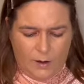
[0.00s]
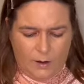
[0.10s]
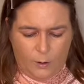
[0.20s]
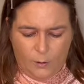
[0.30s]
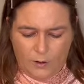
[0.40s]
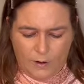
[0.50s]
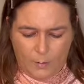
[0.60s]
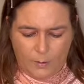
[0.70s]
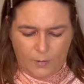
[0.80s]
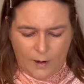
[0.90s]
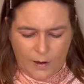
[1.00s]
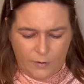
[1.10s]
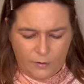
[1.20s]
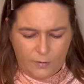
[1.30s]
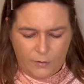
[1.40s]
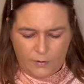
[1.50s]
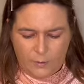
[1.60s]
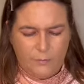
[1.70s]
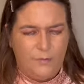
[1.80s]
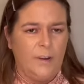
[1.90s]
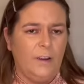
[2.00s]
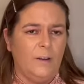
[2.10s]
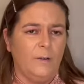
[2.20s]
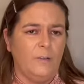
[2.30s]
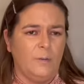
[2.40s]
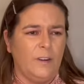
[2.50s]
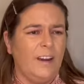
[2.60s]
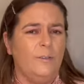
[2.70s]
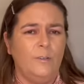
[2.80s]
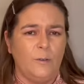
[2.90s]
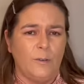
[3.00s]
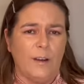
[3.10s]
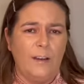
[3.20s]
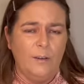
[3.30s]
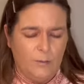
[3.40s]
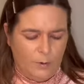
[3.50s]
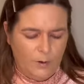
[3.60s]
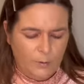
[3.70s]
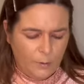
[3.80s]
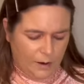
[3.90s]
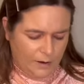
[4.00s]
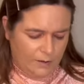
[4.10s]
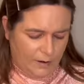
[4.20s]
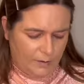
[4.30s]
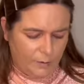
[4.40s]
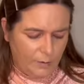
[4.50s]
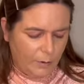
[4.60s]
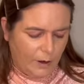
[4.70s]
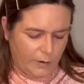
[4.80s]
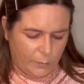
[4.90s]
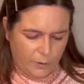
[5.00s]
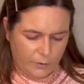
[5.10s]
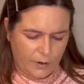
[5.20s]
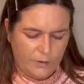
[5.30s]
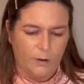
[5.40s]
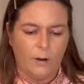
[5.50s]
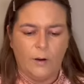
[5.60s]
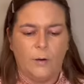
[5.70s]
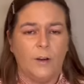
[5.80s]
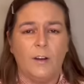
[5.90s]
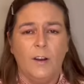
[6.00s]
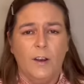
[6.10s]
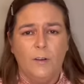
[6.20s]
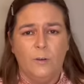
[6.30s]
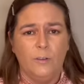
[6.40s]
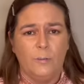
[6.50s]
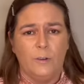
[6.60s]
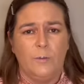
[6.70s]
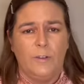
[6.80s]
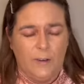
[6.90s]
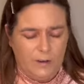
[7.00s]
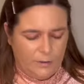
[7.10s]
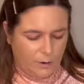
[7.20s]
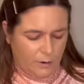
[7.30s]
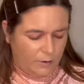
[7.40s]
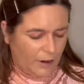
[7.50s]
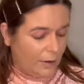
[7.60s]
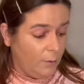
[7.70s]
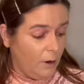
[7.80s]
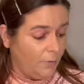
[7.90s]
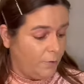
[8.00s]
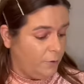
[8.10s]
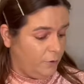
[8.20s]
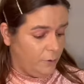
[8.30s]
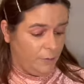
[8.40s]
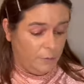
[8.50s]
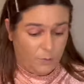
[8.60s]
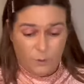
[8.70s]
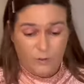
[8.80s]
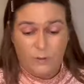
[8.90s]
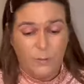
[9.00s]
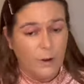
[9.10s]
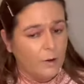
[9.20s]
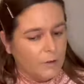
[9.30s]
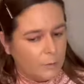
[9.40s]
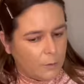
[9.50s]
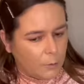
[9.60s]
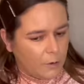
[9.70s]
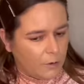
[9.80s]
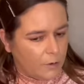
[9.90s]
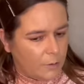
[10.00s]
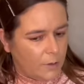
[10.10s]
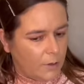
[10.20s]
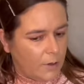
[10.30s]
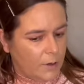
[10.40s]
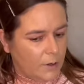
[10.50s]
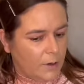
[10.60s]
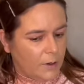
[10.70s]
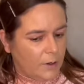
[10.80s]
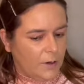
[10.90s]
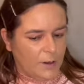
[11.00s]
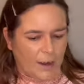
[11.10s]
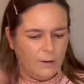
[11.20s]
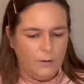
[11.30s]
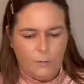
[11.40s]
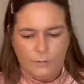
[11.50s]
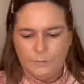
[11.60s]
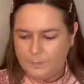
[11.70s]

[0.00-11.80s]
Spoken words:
goes a little bit faster for some videos, but I don't know. I don't know. What do you guys think? Do you guys watch TikTok or do something with TikTok? Because I do love YouTube the most, to be honest, at the moment. So I don't know.